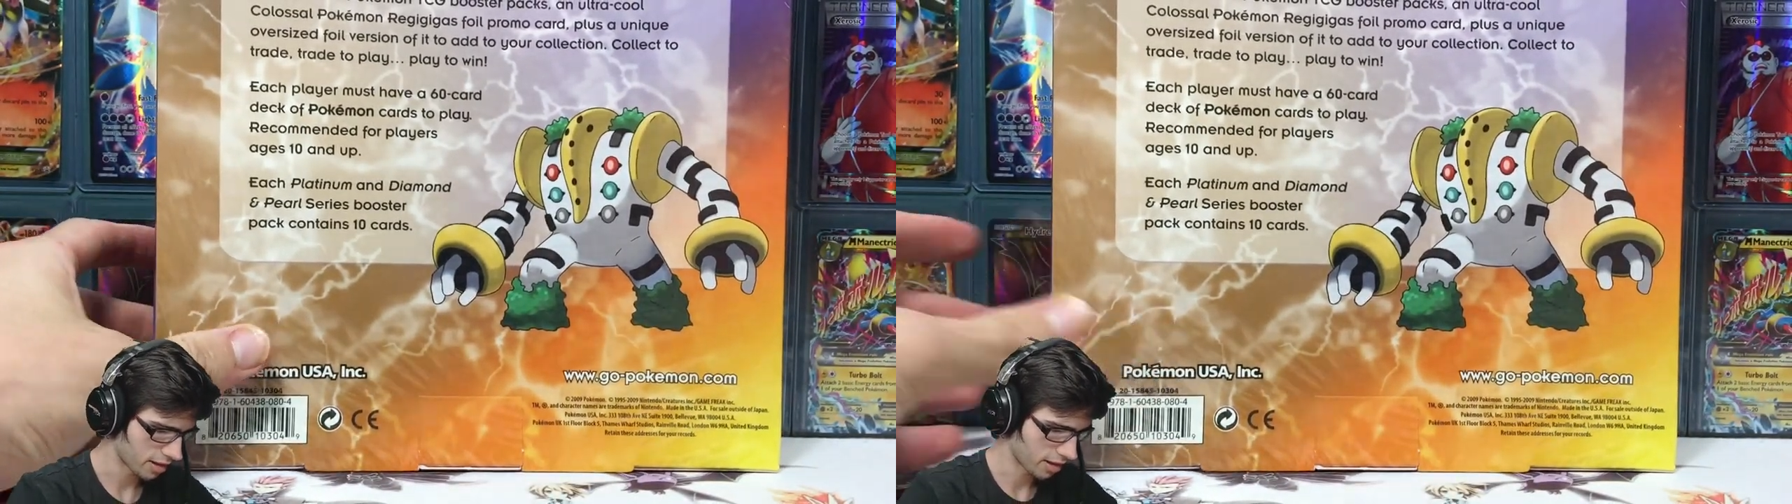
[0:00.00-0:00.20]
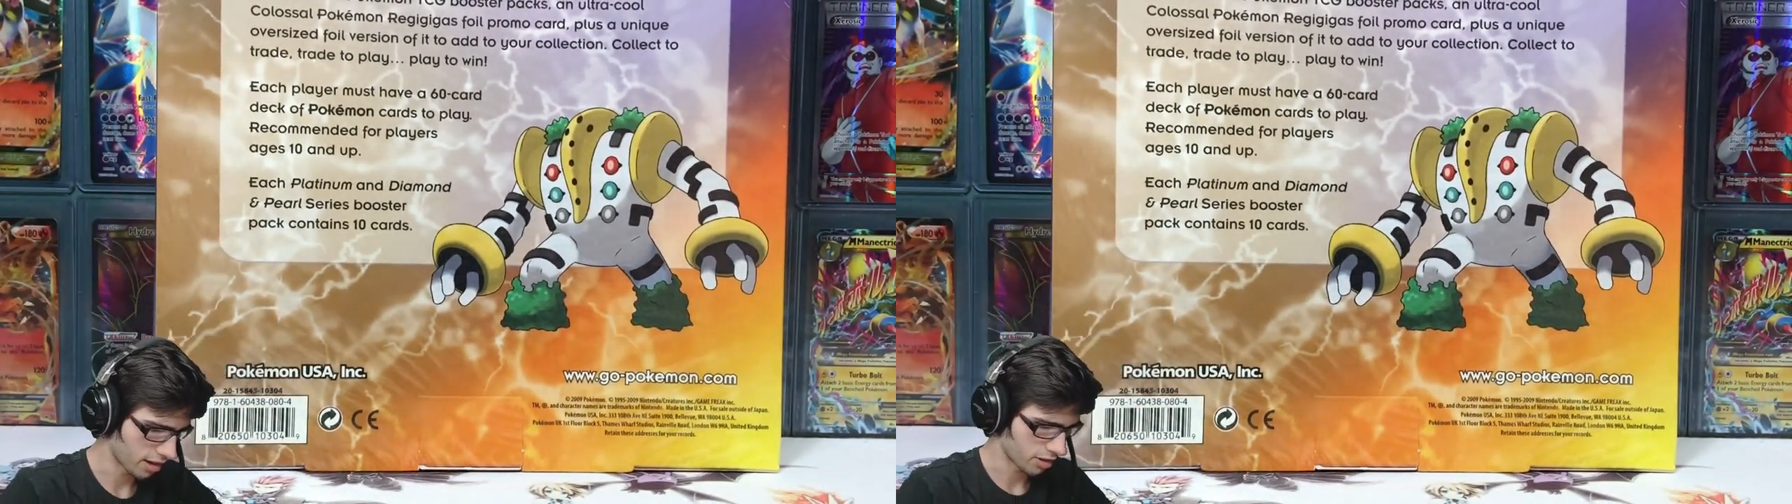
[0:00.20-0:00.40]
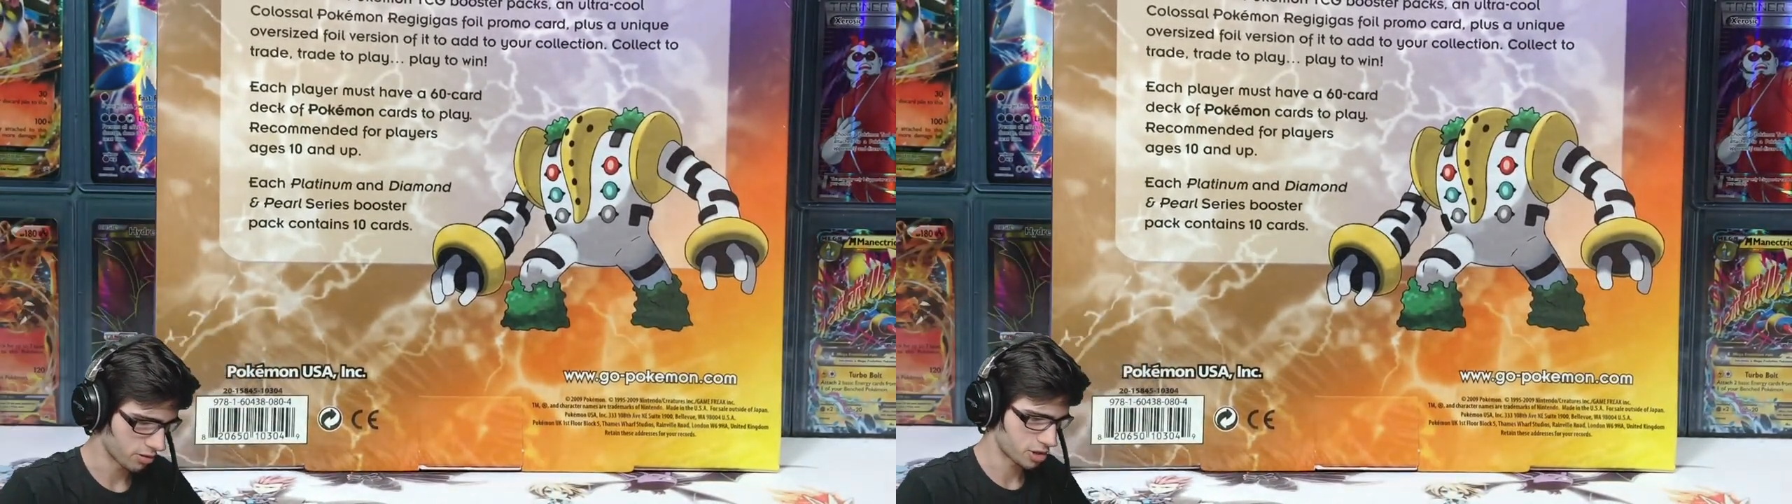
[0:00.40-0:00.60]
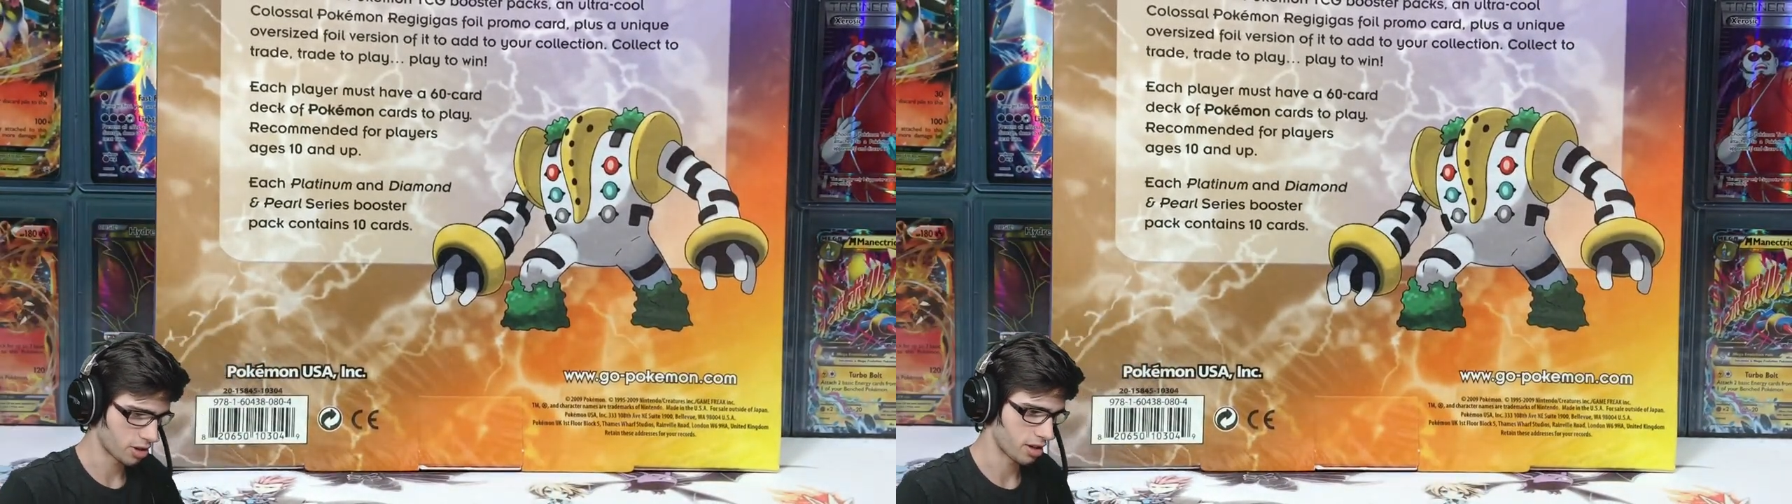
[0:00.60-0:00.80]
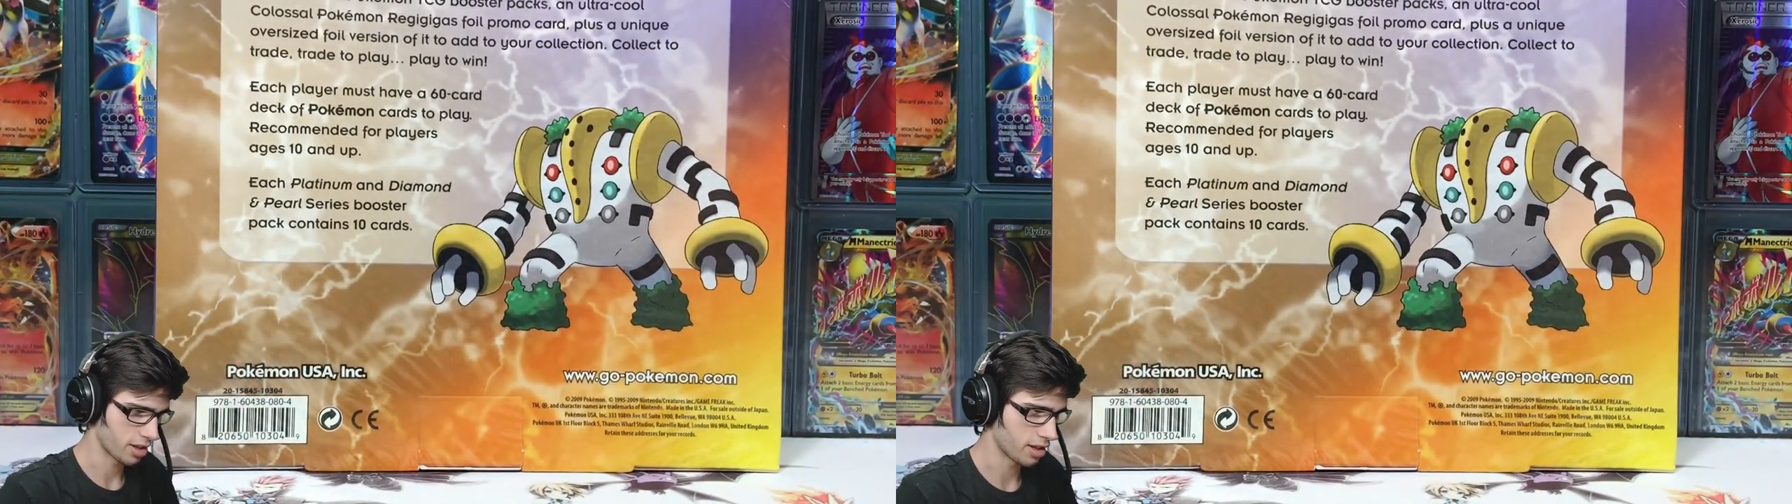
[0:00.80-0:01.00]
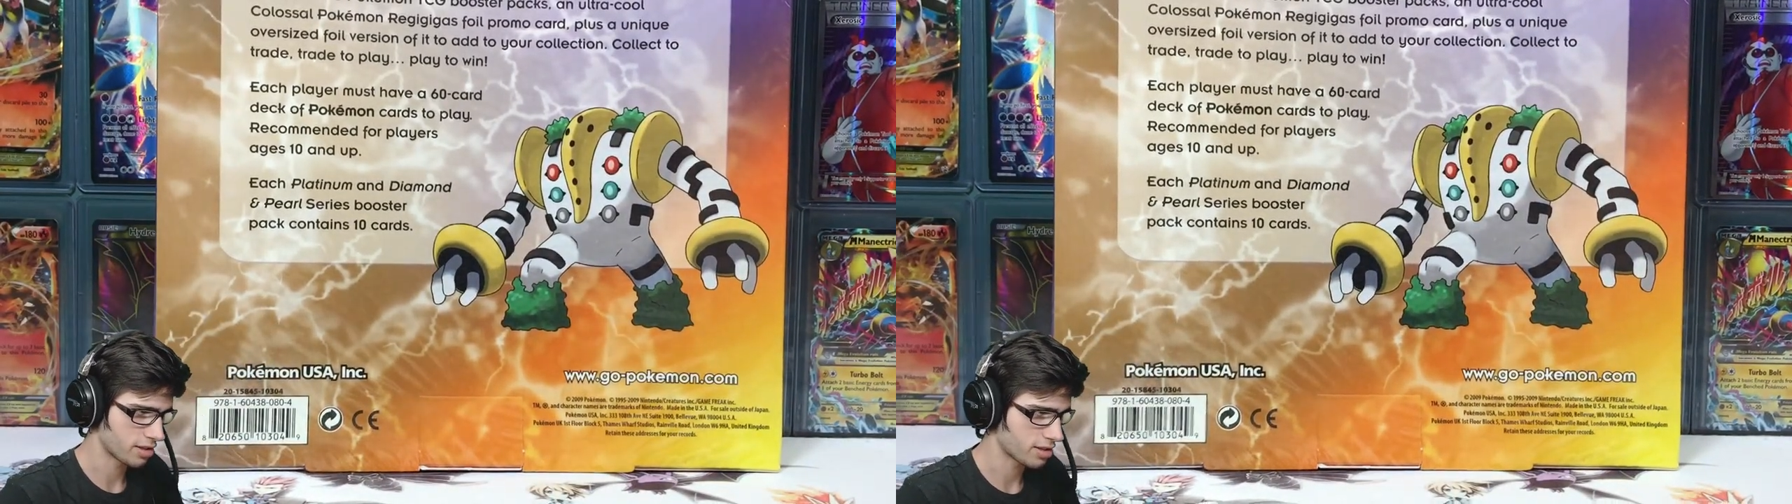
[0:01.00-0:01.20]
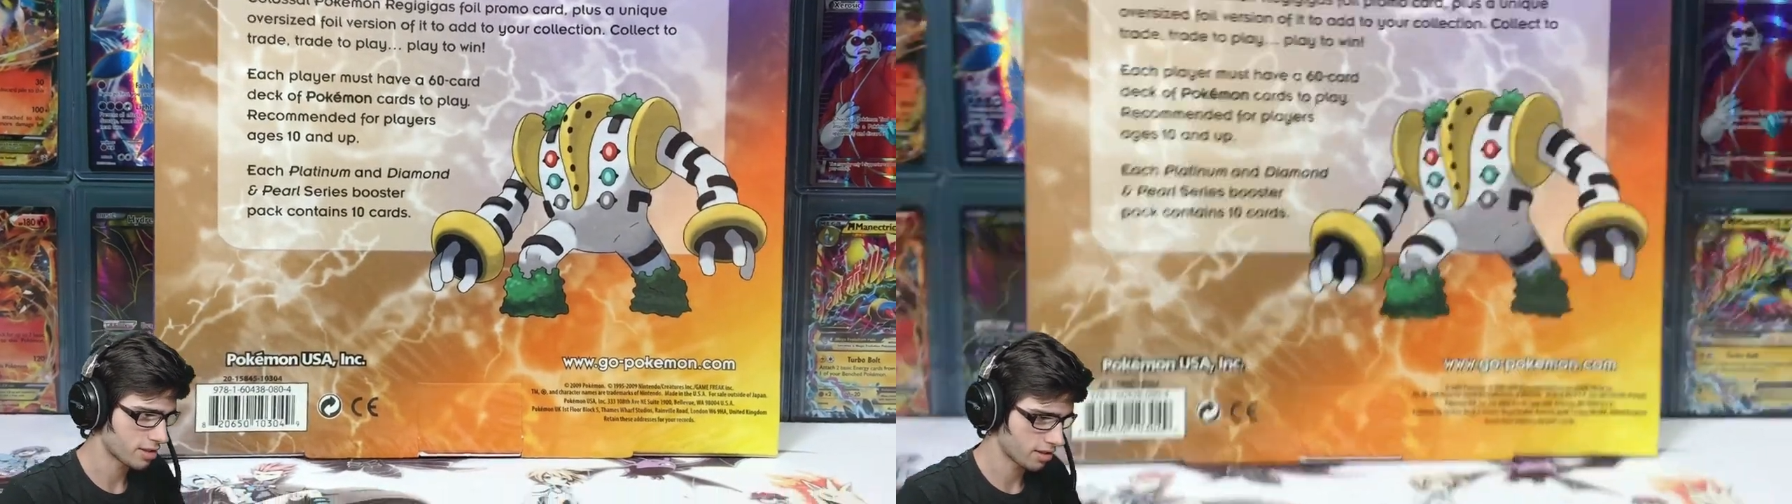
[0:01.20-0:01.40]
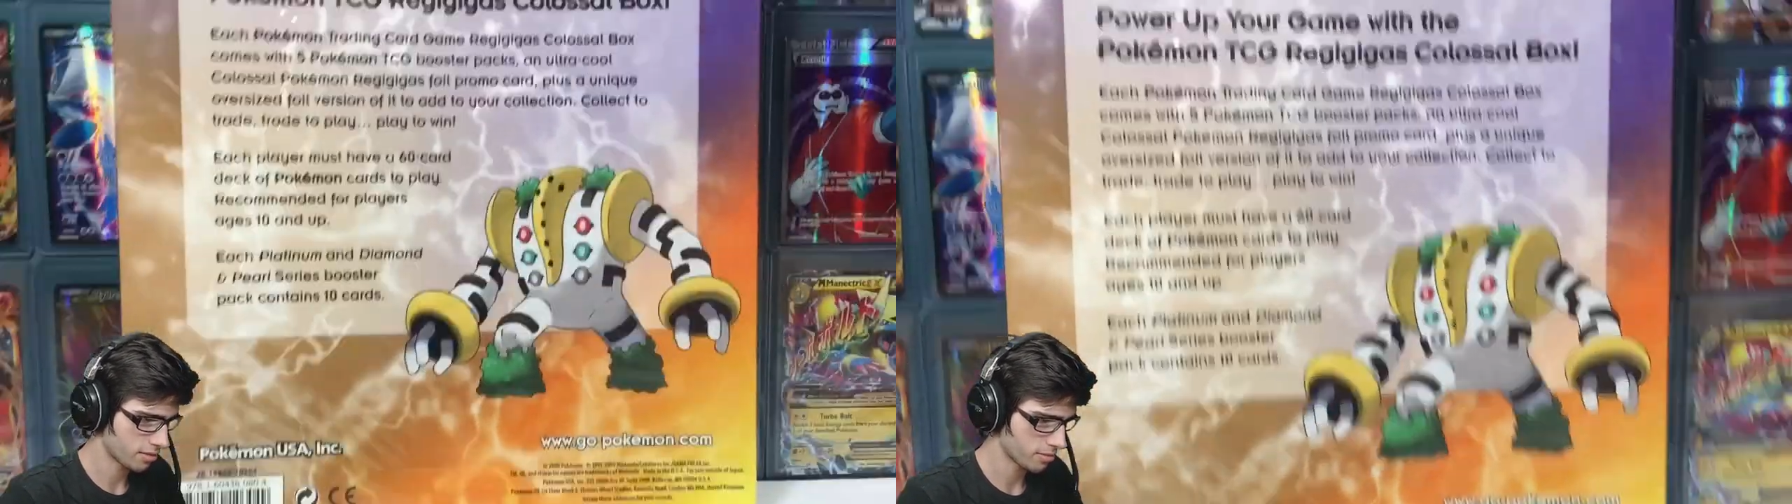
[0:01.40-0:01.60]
we can get a good shot of this.